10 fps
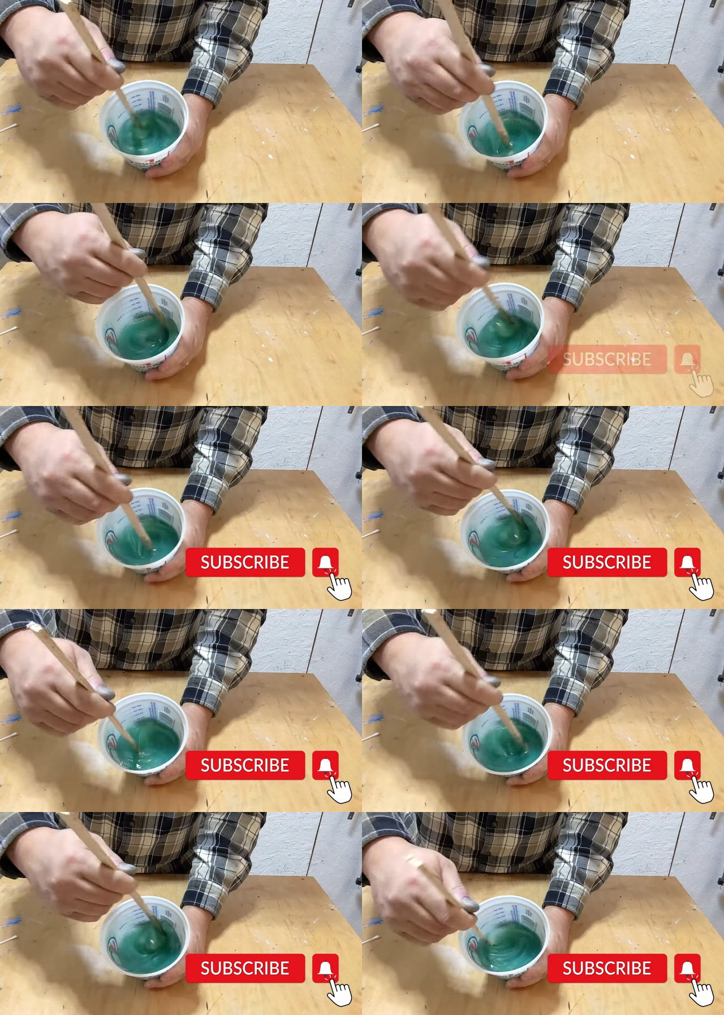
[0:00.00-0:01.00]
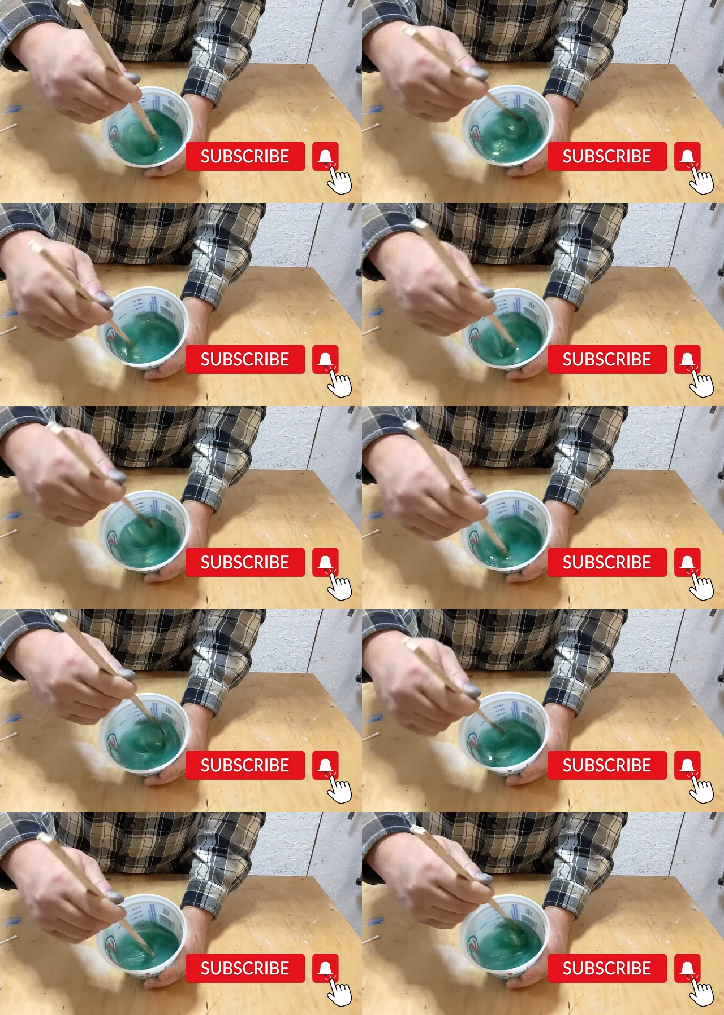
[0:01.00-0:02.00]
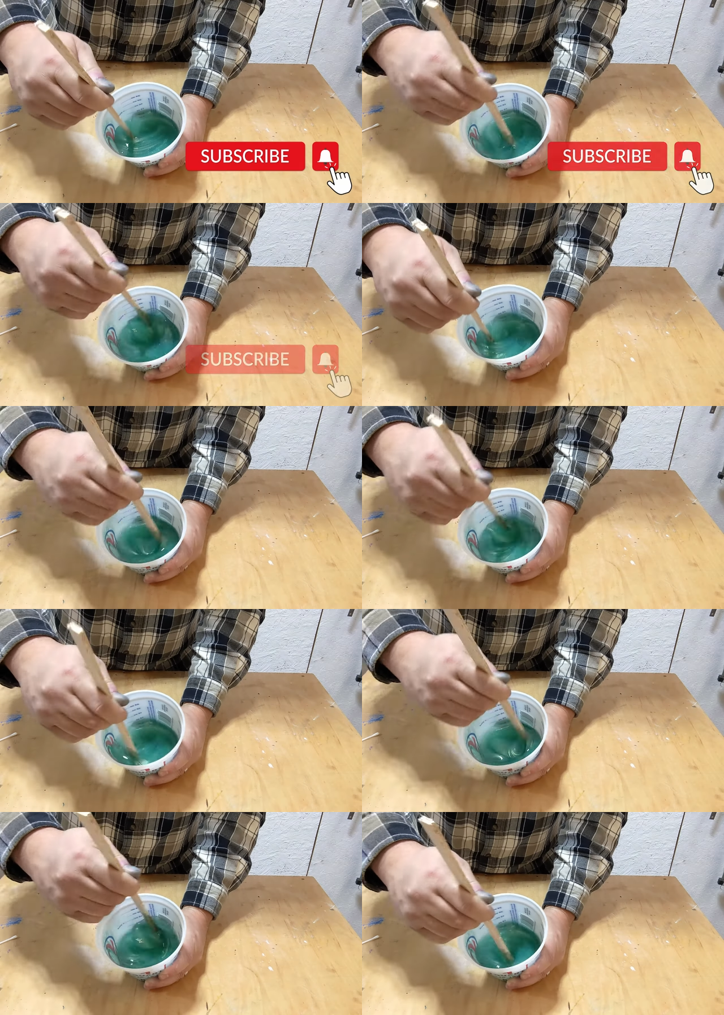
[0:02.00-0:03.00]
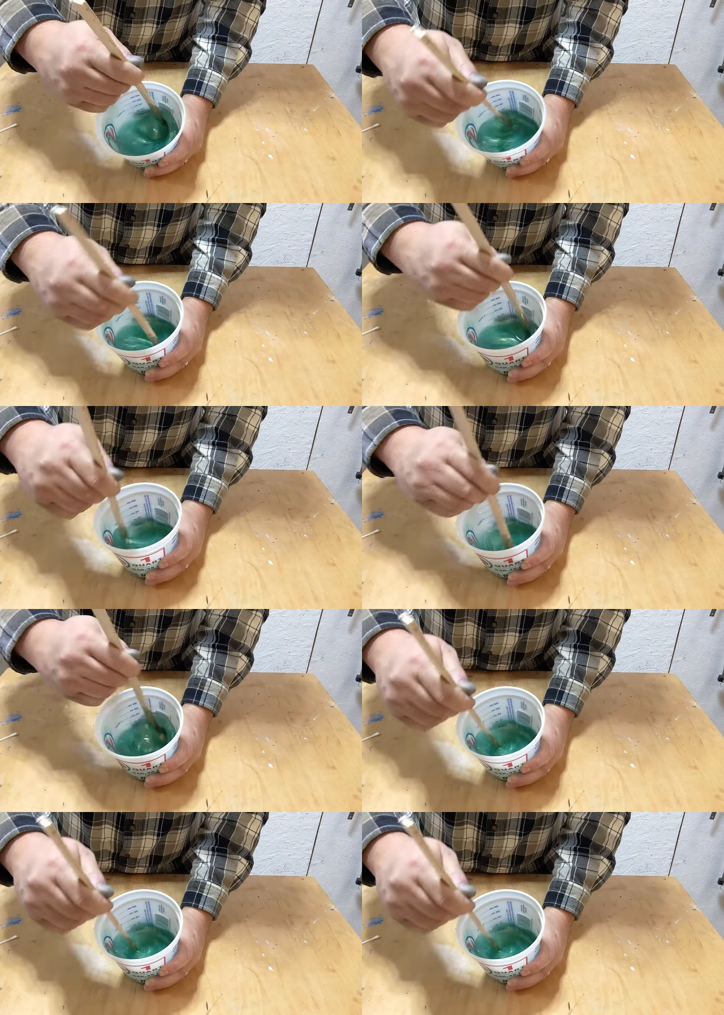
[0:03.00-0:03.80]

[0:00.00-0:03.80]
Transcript: (no speaker visible)